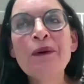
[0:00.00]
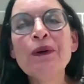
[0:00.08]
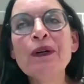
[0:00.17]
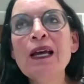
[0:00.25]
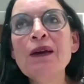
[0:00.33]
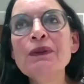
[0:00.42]

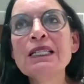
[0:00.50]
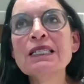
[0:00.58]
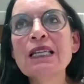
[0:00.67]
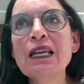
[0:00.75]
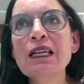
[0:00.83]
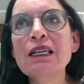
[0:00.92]
what I would
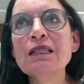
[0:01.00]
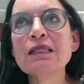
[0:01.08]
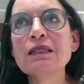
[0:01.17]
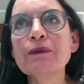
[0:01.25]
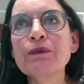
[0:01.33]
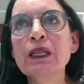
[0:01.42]
say
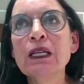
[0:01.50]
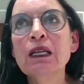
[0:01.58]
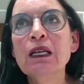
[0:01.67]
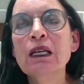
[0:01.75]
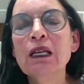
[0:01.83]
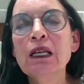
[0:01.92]
is
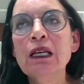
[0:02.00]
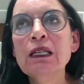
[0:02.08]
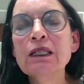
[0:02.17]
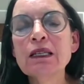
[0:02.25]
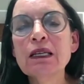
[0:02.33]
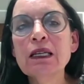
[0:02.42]

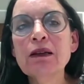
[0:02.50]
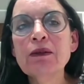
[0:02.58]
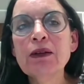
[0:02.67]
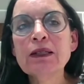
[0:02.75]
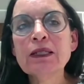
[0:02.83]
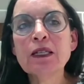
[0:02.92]

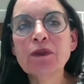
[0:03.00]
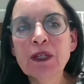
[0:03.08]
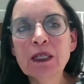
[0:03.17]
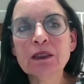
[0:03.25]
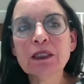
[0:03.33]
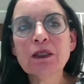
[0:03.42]
it's
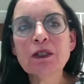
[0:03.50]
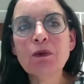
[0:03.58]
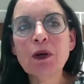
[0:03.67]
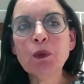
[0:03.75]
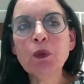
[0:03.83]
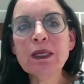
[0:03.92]
difficult because
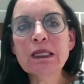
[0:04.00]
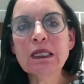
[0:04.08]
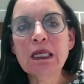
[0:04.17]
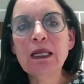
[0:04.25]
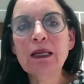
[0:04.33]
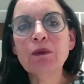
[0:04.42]
what one's
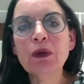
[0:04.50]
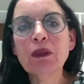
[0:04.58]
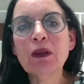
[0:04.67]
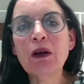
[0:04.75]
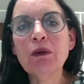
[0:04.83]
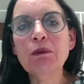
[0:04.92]
dealing
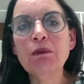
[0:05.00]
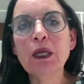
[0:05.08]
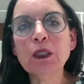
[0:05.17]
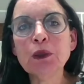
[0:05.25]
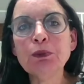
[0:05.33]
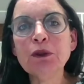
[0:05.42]
with are
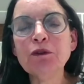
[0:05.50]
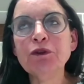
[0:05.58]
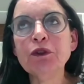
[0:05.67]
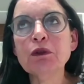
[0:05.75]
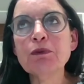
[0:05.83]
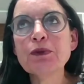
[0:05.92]
multiple
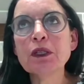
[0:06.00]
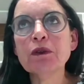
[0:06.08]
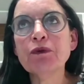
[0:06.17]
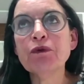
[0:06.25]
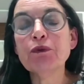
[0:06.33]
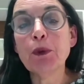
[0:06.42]
forms
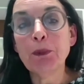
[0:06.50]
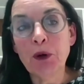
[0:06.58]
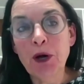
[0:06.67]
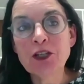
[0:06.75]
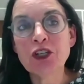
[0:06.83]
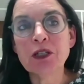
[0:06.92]
of
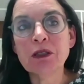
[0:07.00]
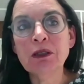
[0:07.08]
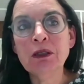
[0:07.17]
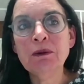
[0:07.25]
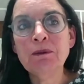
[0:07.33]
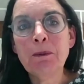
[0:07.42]

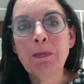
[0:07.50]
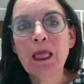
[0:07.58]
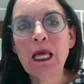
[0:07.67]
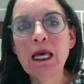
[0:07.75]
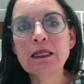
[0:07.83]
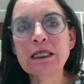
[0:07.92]
repression
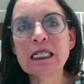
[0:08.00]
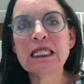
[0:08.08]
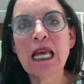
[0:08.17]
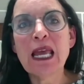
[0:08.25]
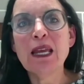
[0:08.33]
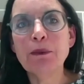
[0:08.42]
and
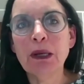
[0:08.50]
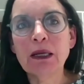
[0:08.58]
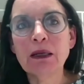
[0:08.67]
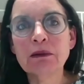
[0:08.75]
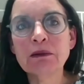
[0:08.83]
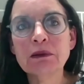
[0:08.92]

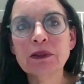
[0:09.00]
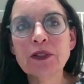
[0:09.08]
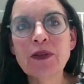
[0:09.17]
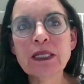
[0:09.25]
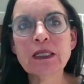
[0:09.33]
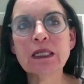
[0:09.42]
disabling.
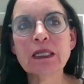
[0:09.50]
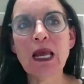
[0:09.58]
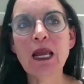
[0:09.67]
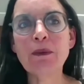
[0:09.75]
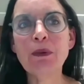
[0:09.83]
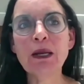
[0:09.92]
So there's
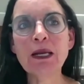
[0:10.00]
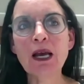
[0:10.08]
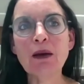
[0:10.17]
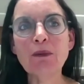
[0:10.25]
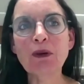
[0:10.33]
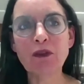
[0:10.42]
disabling
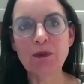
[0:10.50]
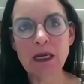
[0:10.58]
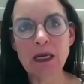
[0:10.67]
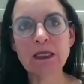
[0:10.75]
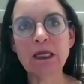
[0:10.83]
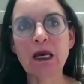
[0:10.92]
coming from
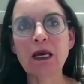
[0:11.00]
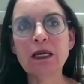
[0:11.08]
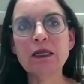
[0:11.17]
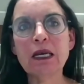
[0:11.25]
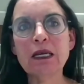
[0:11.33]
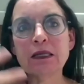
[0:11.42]

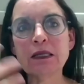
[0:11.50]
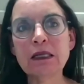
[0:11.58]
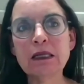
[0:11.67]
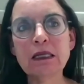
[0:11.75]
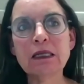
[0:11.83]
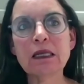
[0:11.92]
outside, as
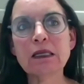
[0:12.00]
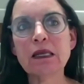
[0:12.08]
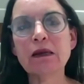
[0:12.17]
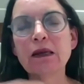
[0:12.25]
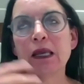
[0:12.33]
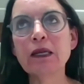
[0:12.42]
Tsitsi says,
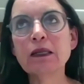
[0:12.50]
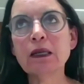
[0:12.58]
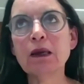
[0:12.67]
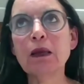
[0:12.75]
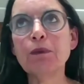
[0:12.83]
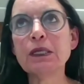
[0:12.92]
there are
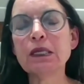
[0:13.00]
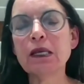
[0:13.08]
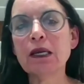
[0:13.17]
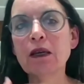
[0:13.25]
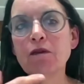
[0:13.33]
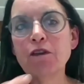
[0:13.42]
gatekeepers, there
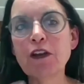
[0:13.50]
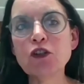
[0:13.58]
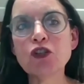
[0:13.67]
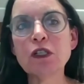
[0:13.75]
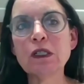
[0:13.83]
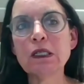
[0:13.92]
are
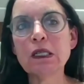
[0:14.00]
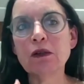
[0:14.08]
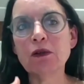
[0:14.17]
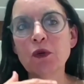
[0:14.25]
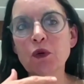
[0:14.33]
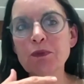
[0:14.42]
conventions, there are
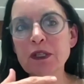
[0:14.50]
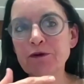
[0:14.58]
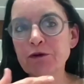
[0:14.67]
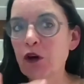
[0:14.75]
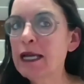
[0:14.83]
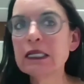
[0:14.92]
norms of
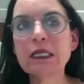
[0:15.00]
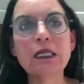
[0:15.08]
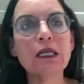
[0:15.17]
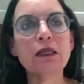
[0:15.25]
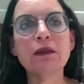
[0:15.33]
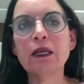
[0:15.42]

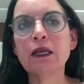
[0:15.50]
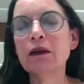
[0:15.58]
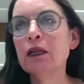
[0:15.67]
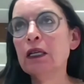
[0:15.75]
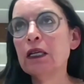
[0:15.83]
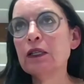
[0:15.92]
writing, and there are
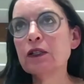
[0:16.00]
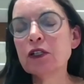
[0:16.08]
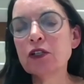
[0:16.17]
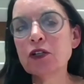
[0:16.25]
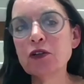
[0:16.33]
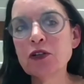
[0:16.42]

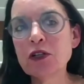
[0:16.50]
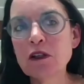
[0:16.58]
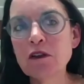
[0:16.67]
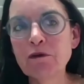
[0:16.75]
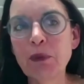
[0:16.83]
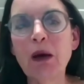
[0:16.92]
institutions
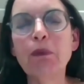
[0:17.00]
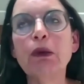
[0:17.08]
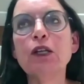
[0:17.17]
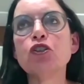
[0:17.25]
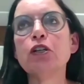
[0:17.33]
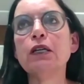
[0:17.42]
of
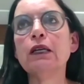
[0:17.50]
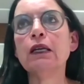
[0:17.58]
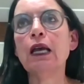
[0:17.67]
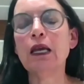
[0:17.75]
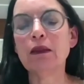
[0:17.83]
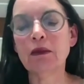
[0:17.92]

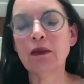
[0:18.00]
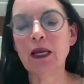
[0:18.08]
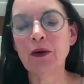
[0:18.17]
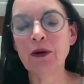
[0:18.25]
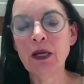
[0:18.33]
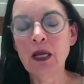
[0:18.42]
publishing, and
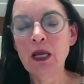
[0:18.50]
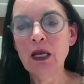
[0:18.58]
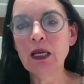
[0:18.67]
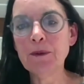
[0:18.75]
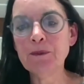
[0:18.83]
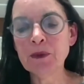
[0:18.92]
there
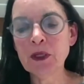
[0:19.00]
are,